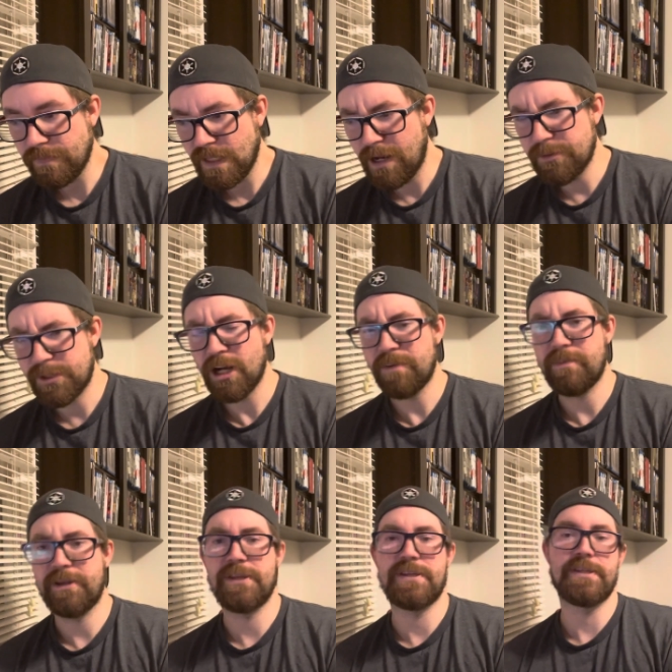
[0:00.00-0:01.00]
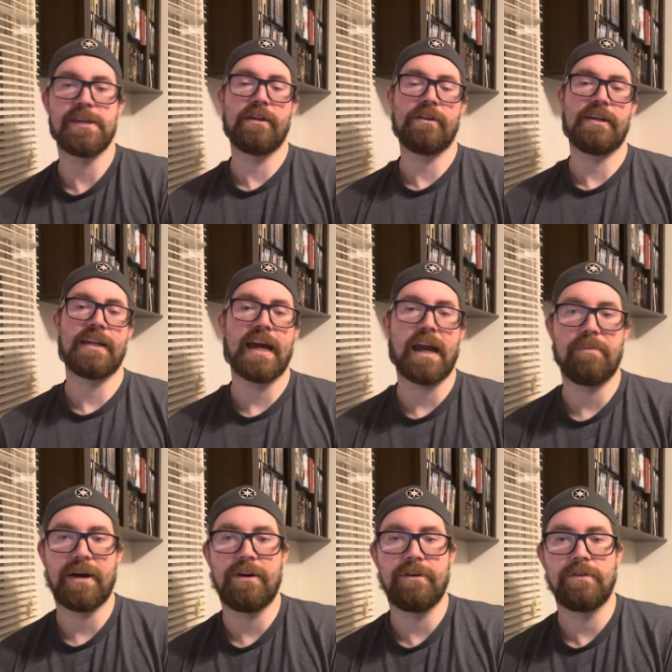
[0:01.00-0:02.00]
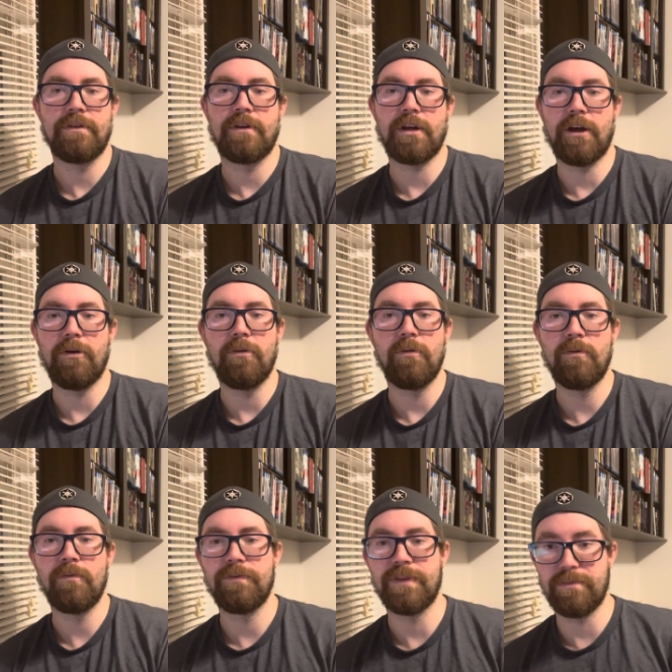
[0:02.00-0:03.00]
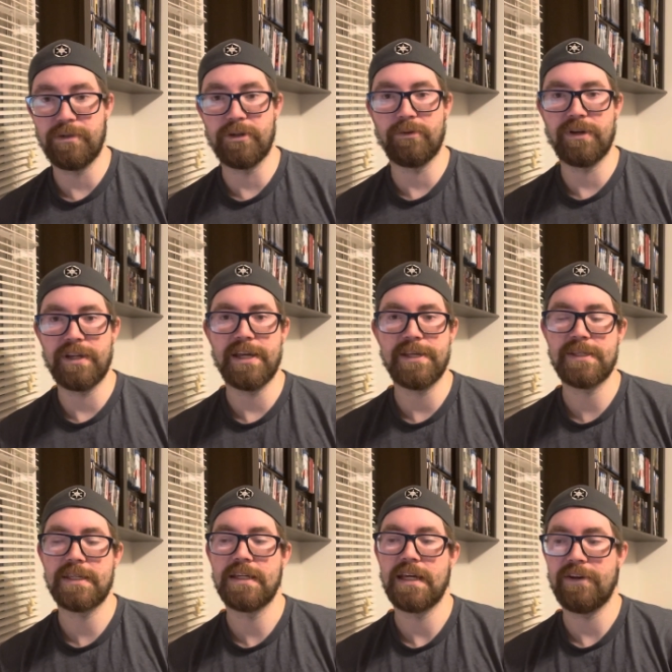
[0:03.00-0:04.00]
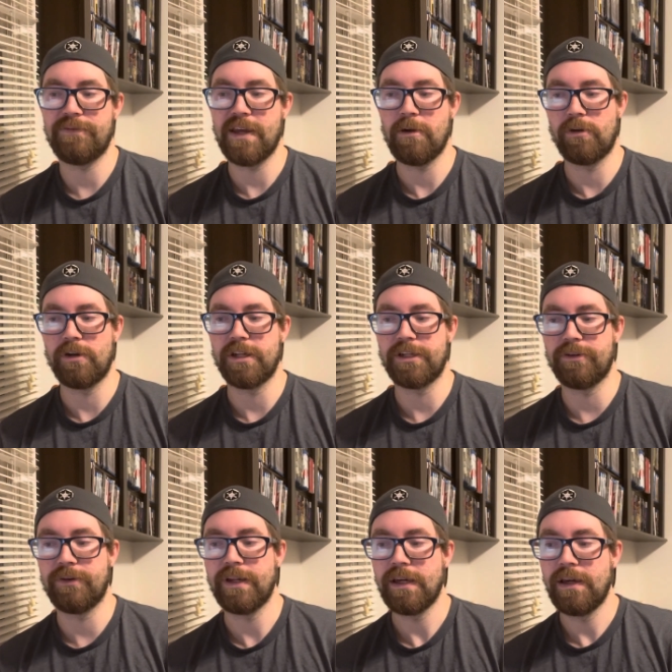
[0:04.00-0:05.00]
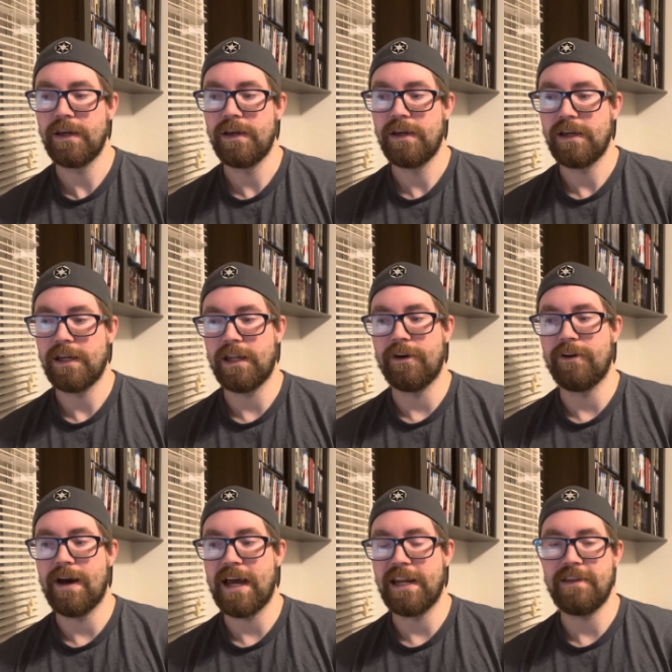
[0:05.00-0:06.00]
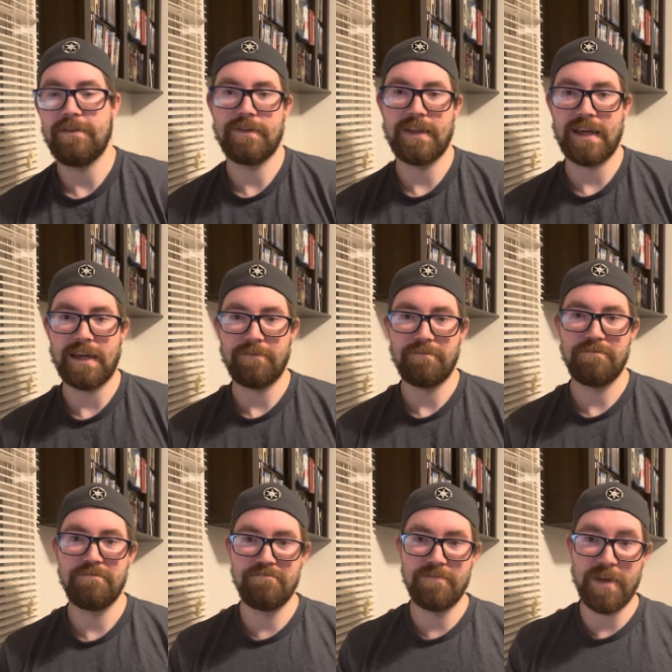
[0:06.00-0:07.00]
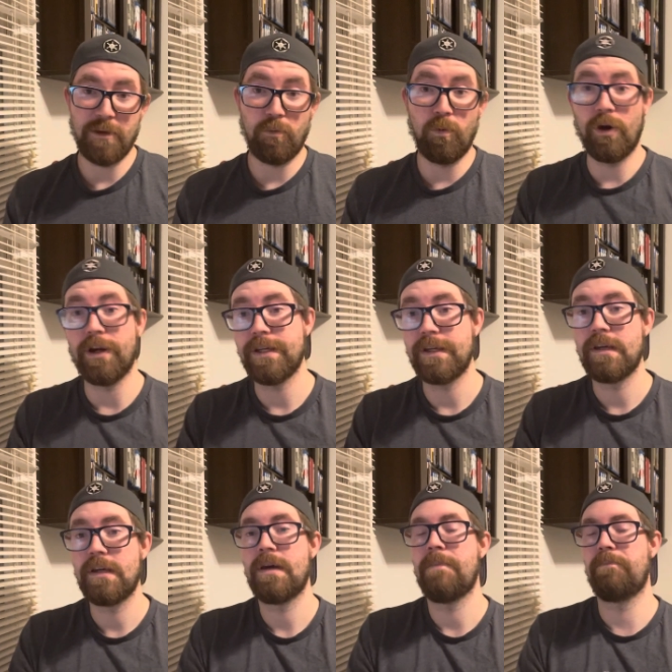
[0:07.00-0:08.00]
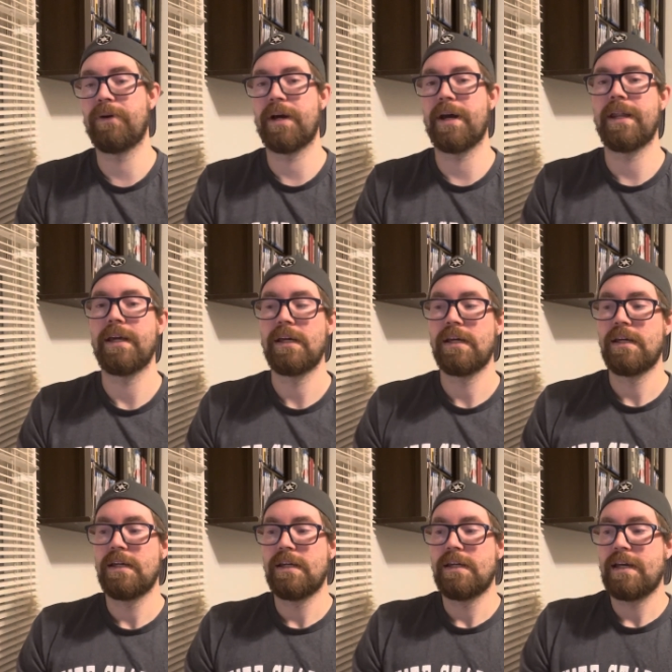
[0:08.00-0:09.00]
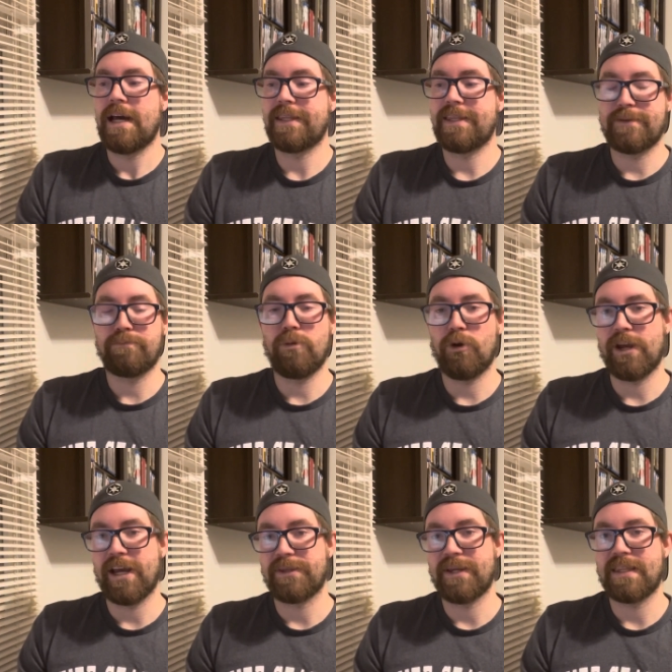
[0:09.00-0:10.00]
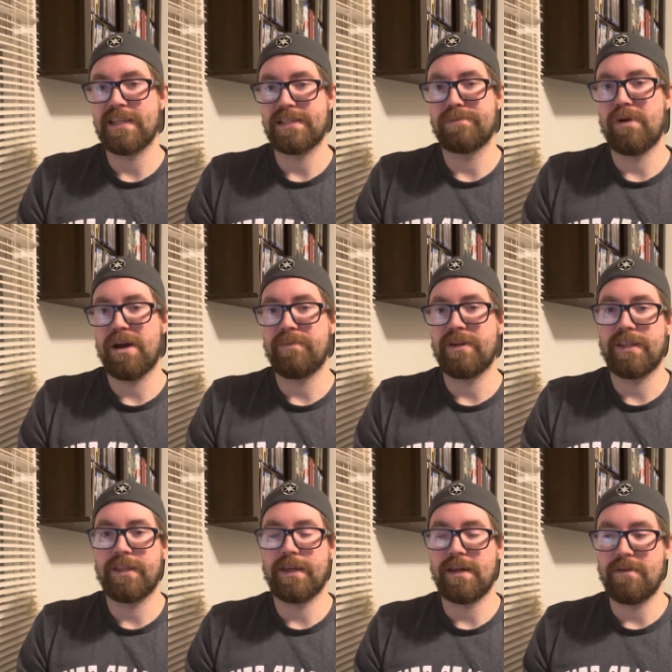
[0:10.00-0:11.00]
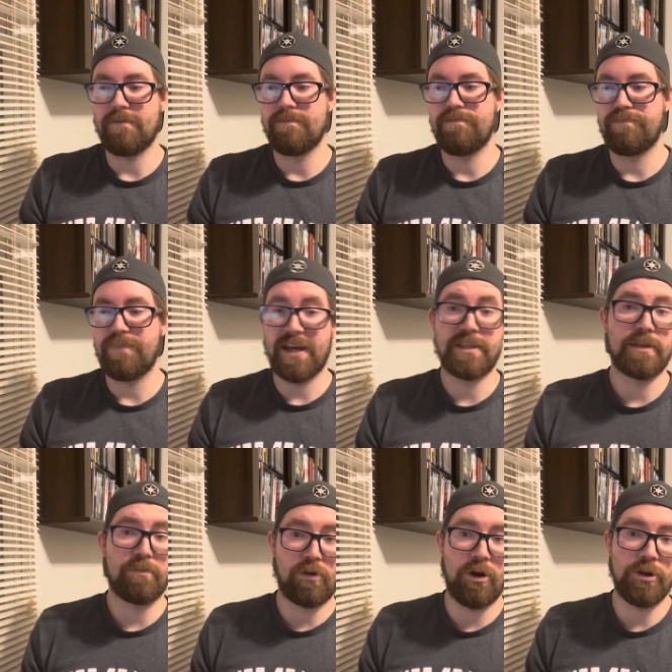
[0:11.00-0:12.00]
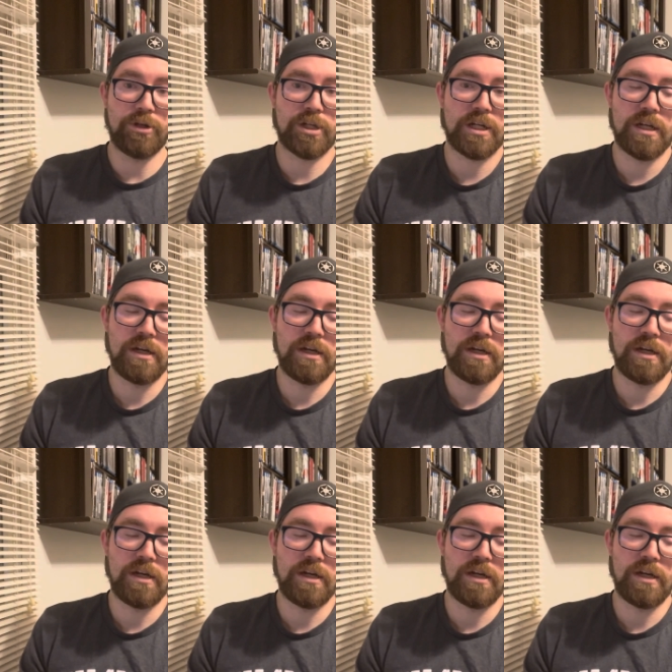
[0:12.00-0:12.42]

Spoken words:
was talking about this the other day about them doing this. If they were to do it, I didn't think they would, but at this point I think this might be the best approach.